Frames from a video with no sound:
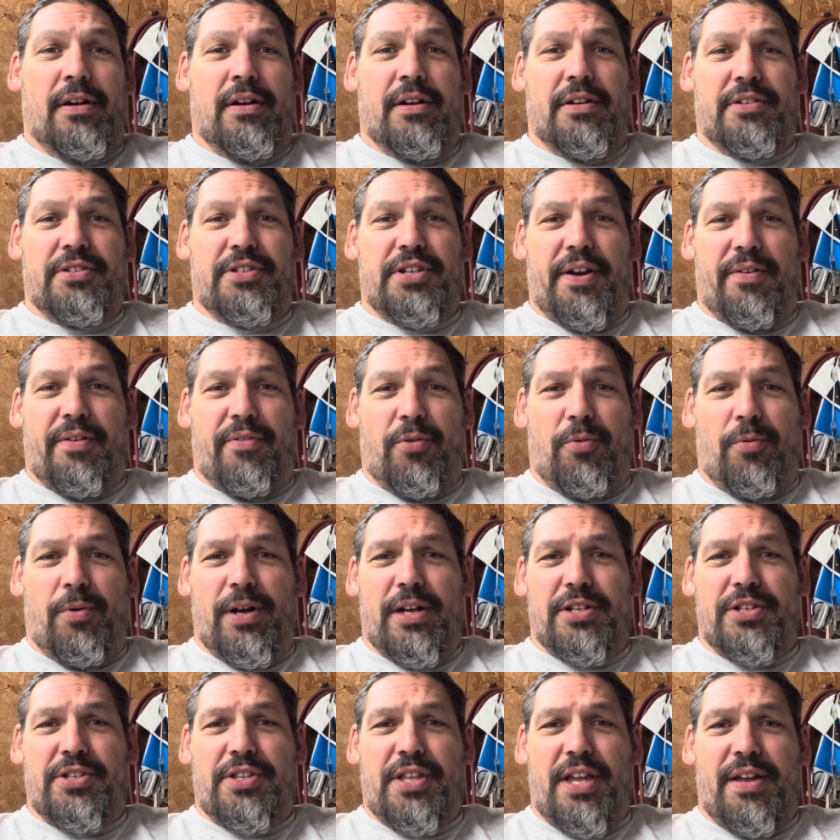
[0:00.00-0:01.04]
Did you ever
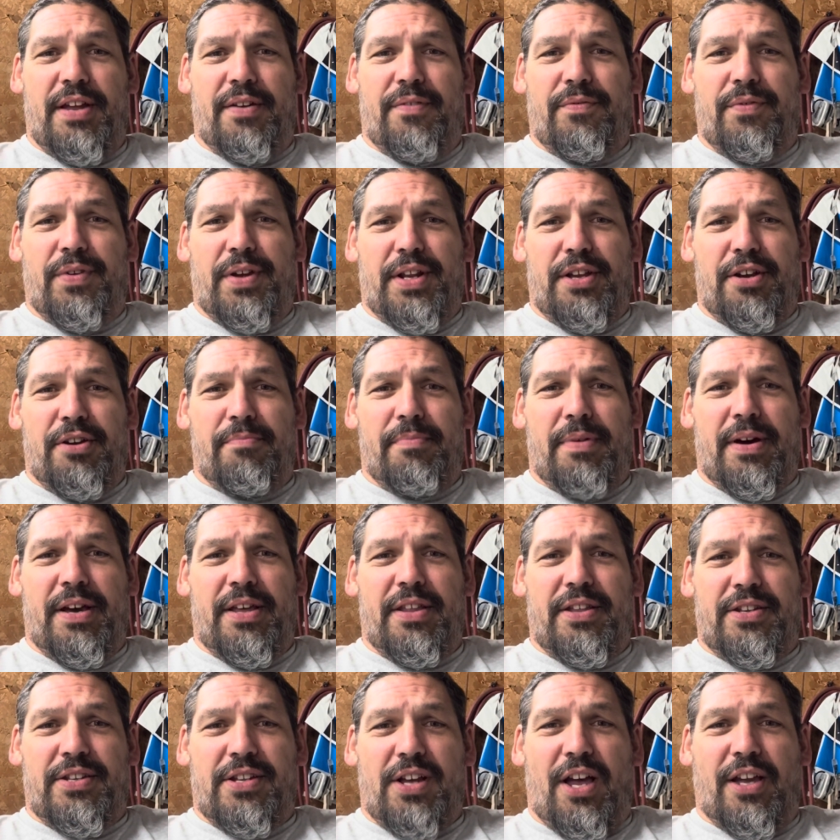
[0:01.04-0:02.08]
watch that video by
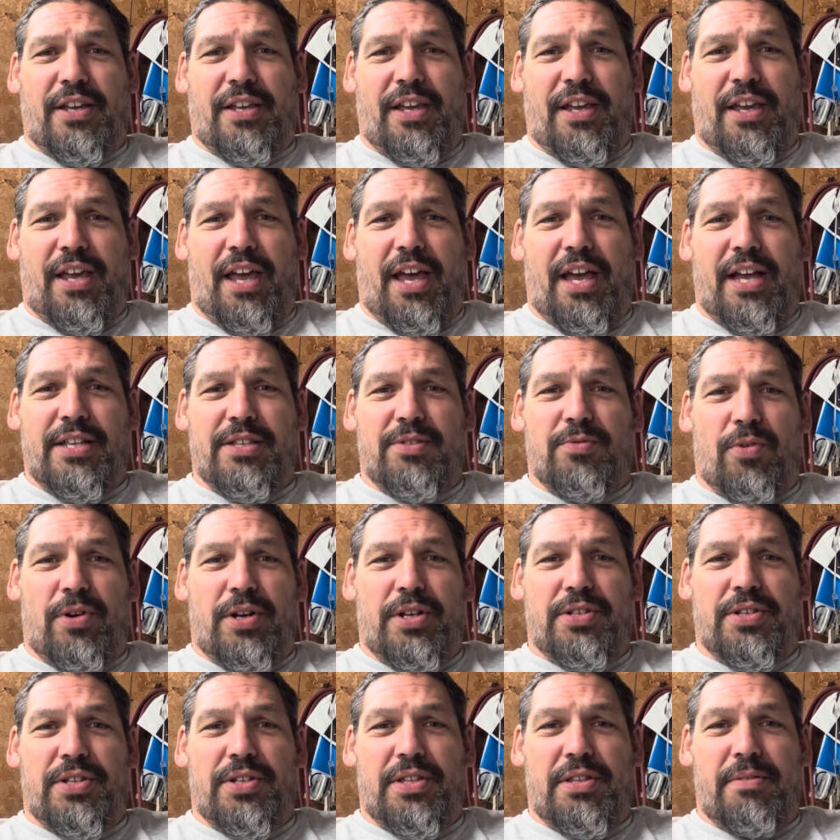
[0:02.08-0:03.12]
the Talking Heads where
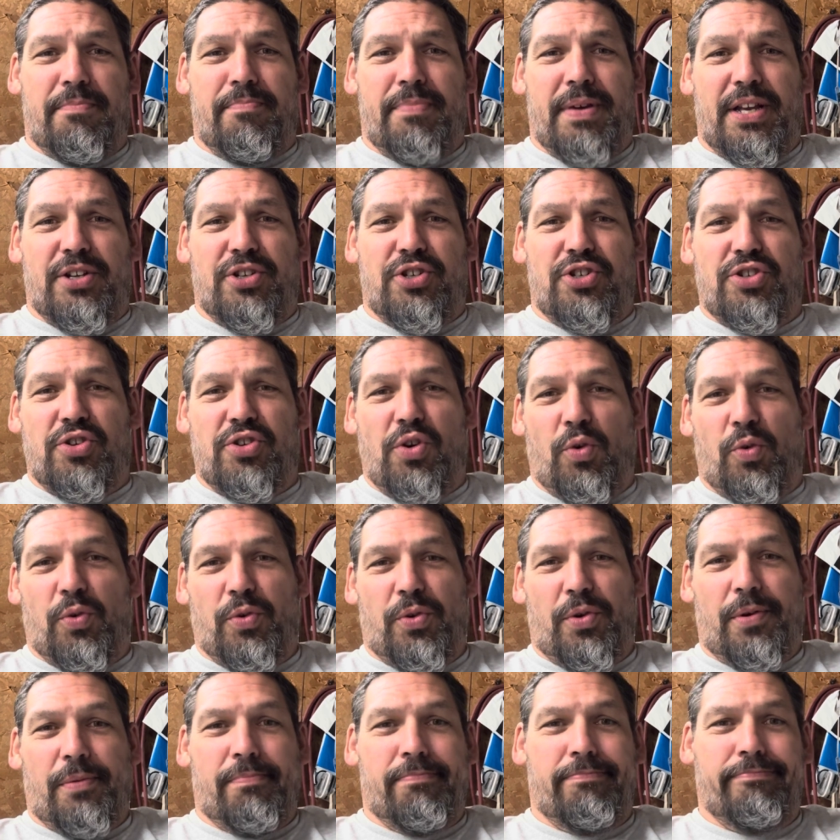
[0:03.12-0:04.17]
he's in the big
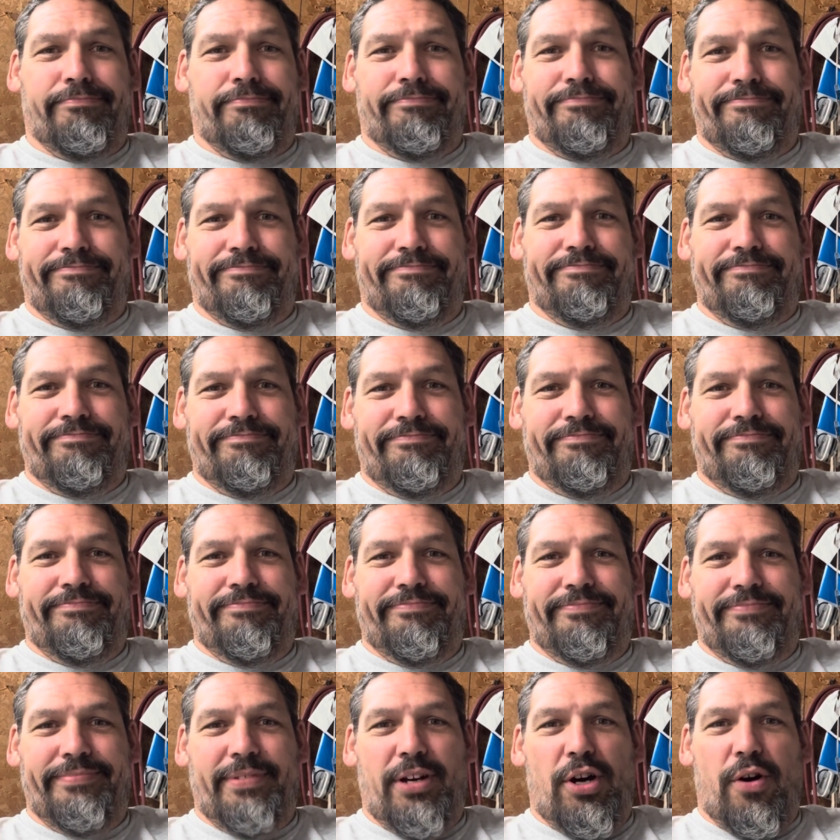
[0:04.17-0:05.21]
shoulder,
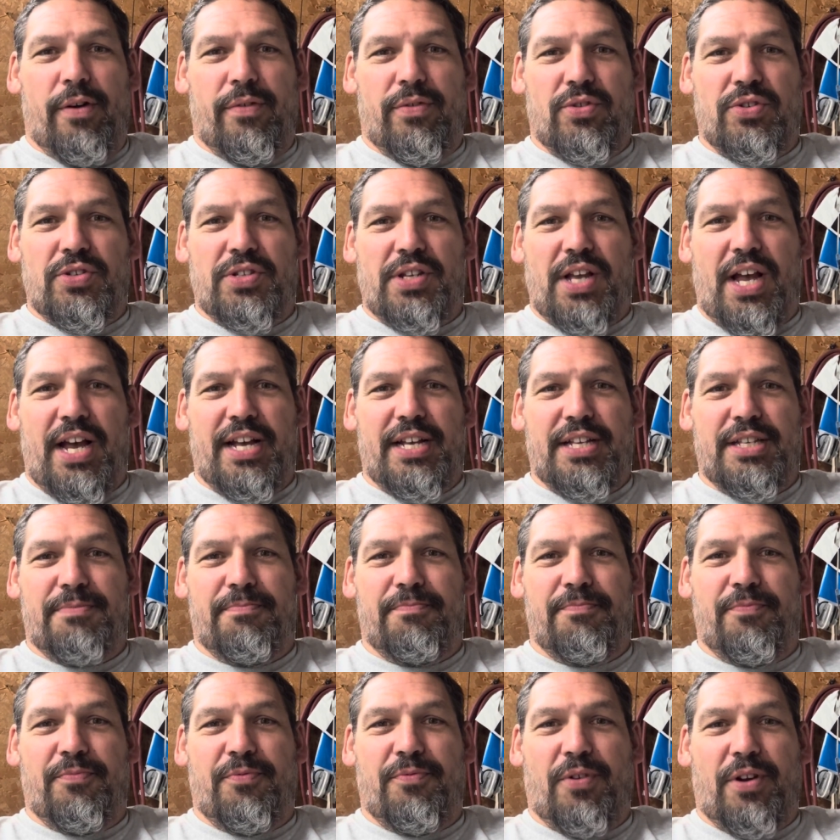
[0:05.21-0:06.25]
oversized
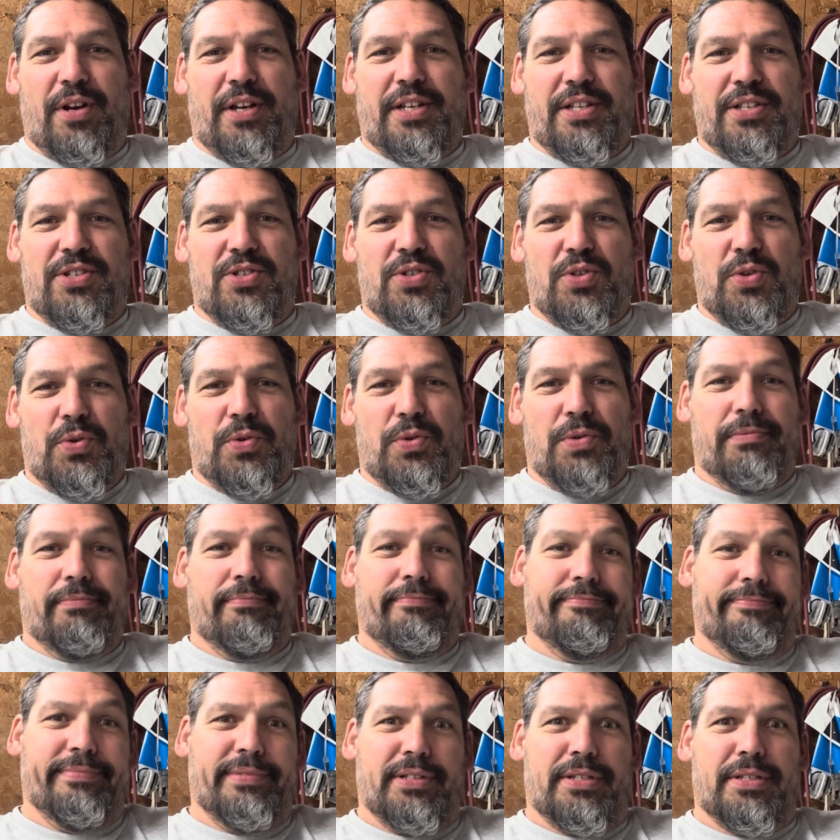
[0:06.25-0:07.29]
freaking suit?
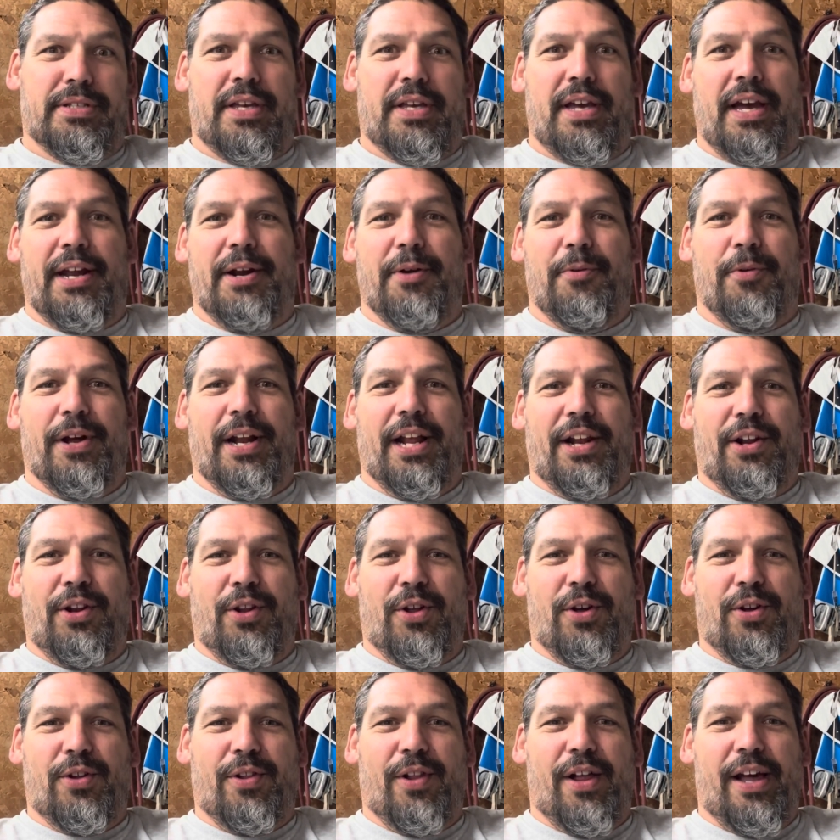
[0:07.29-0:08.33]
That's kind of what I
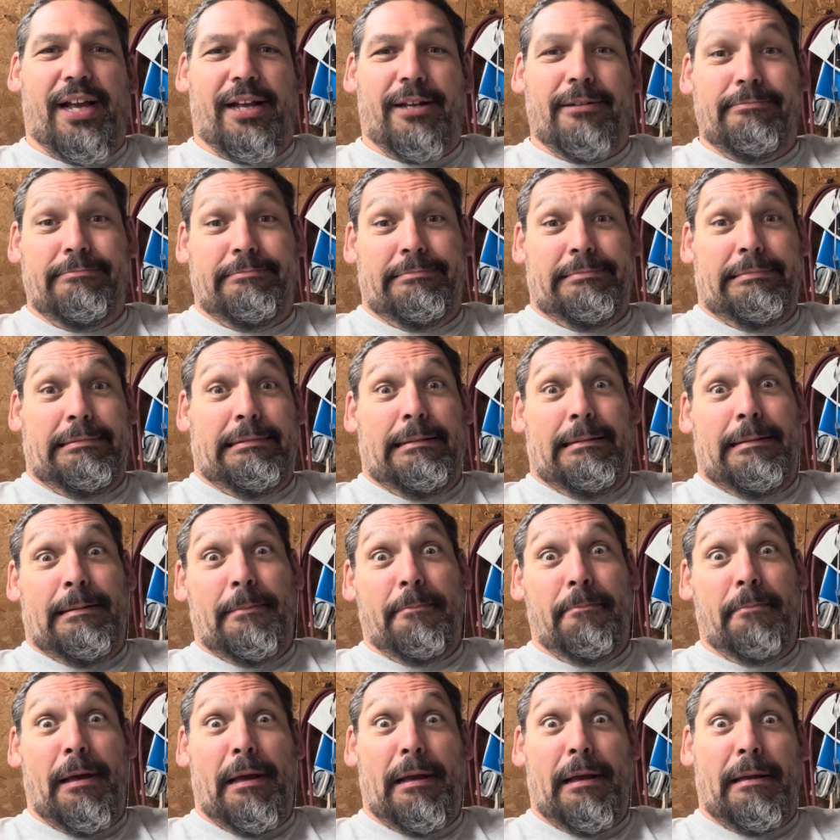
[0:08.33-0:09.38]
look like.
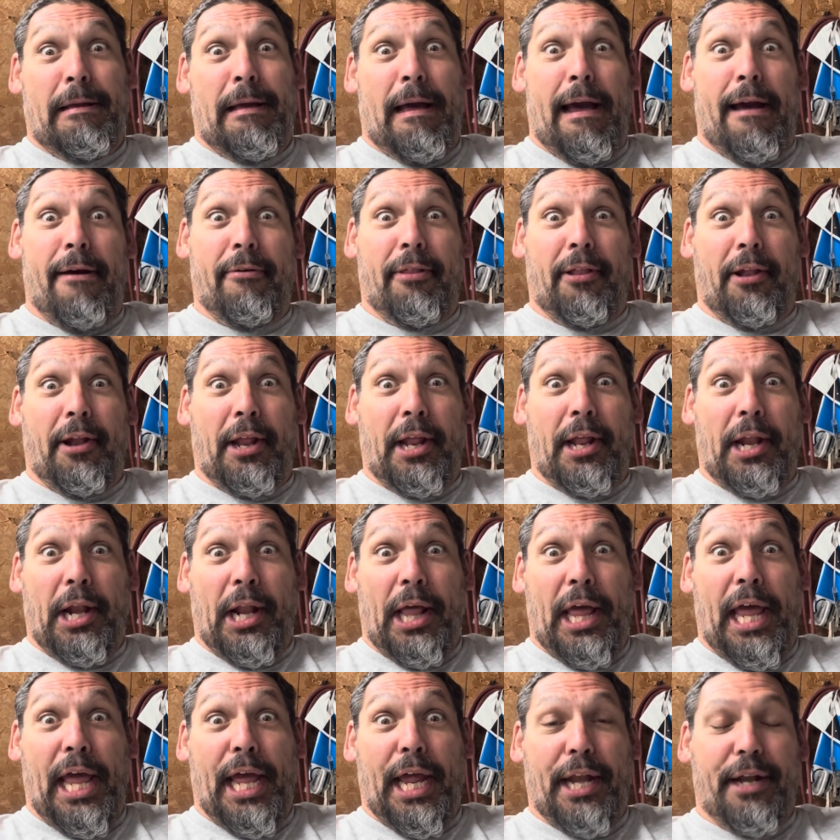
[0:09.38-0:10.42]
Big guy with a little
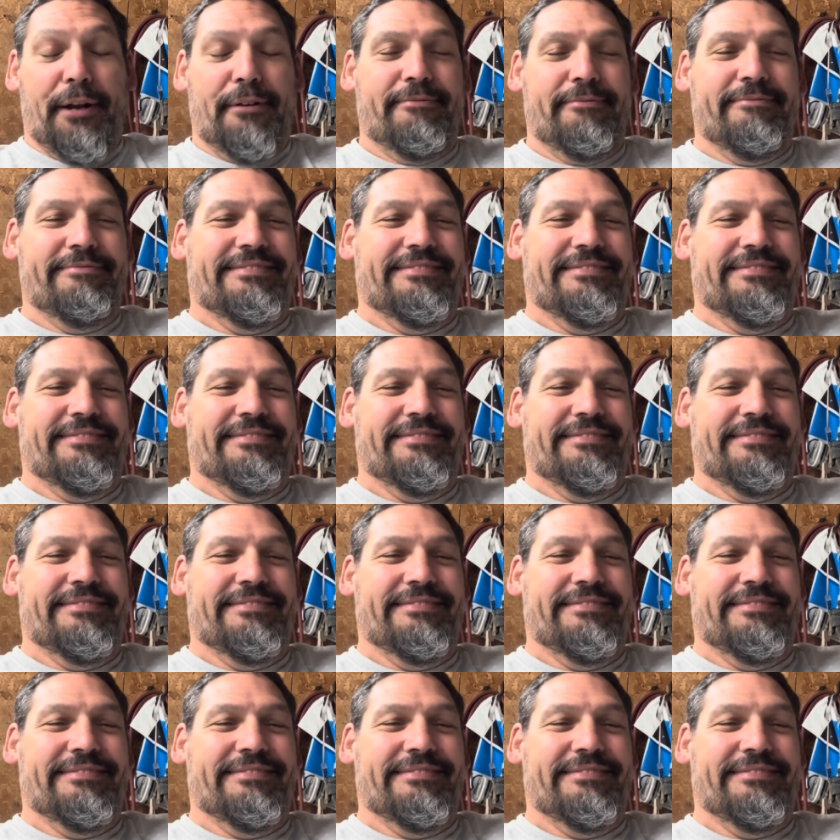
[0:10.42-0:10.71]
head.